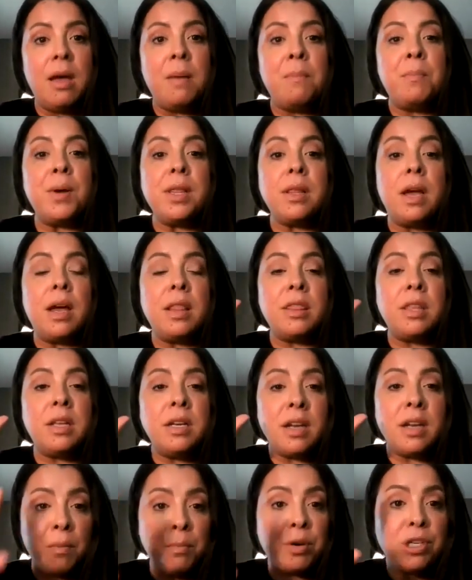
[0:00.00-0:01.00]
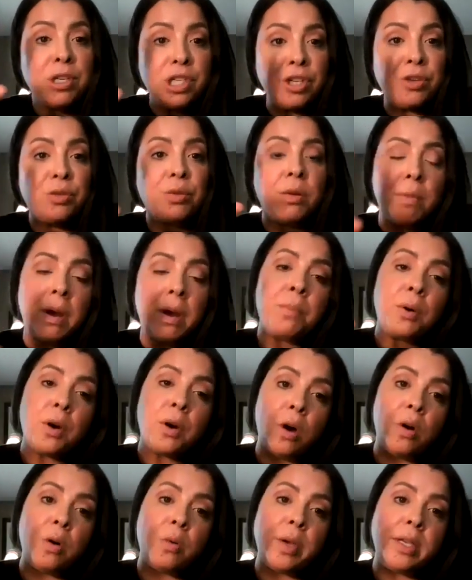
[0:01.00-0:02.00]
But the number to remember
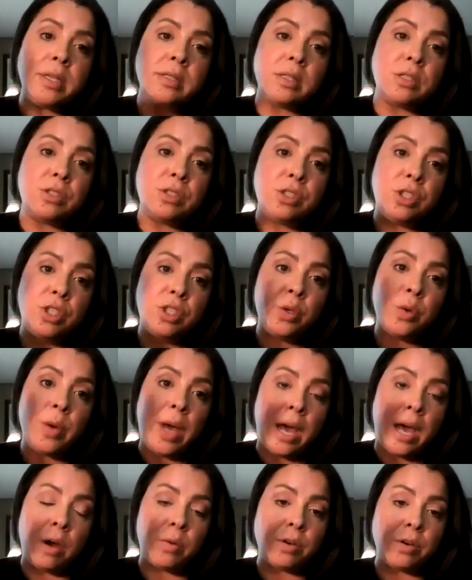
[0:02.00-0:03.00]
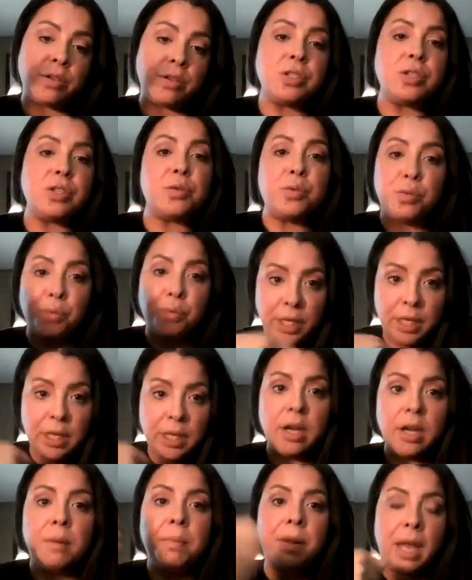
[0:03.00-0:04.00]
always is 2 hours to
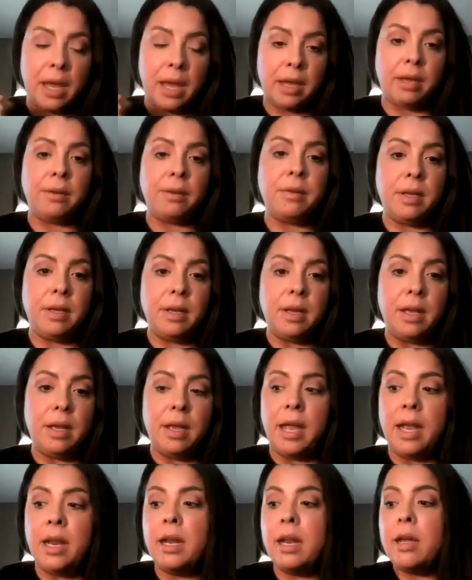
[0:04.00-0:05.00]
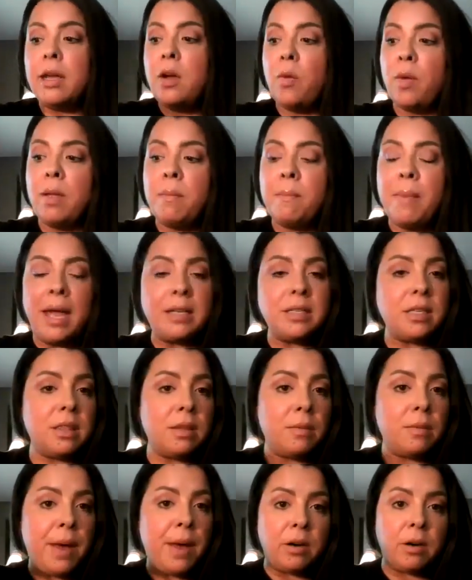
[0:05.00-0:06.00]
reapply. And going back to
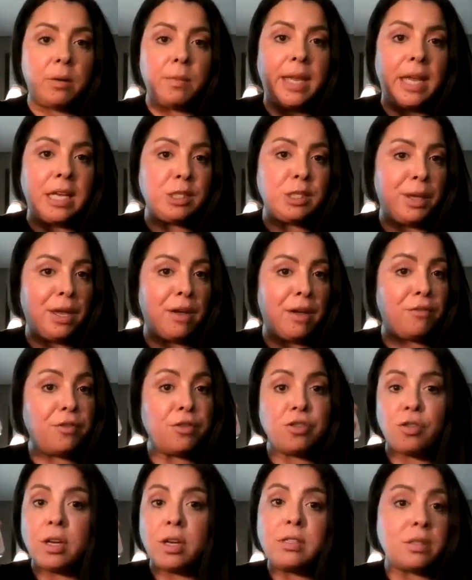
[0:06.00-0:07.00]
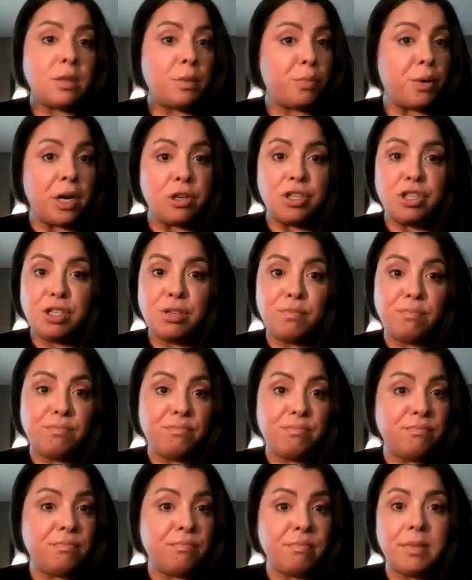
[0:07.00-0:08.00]
the Powder Me SPF, trust the brush.
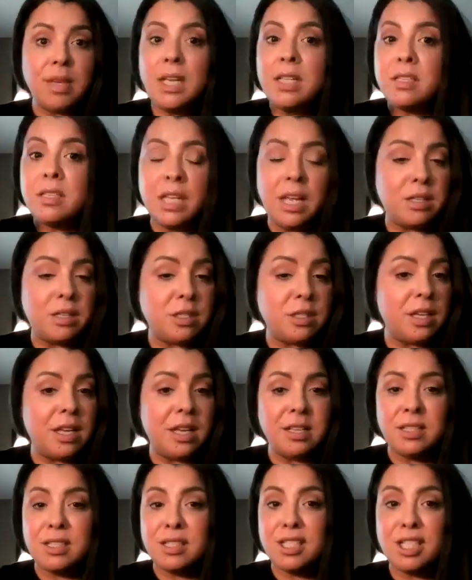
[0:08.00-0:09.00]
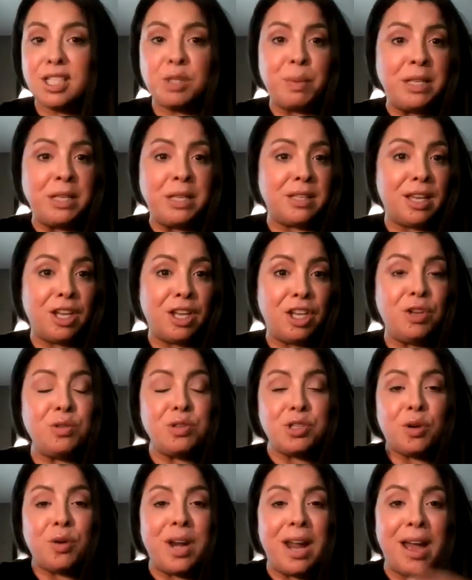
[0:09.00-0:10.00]
It's dispensing. You
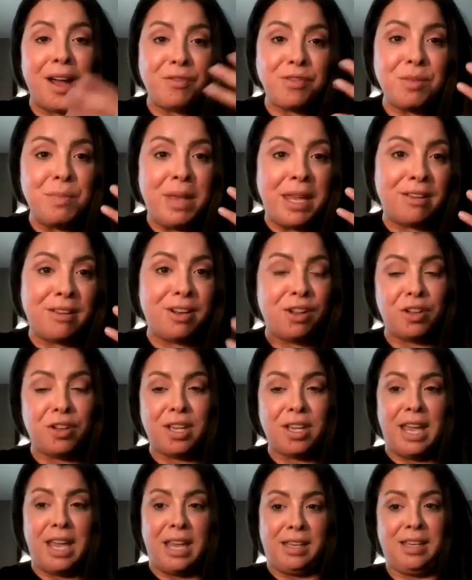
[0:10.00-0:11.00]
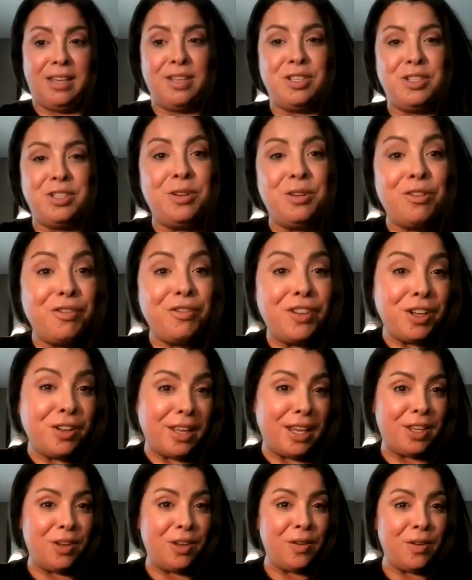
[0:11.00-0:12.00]
don't have to make it look cakey because you don't feel
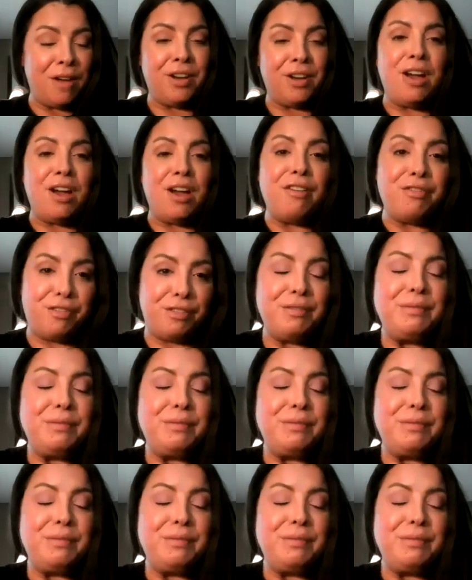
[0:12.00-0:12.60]
like you have enough.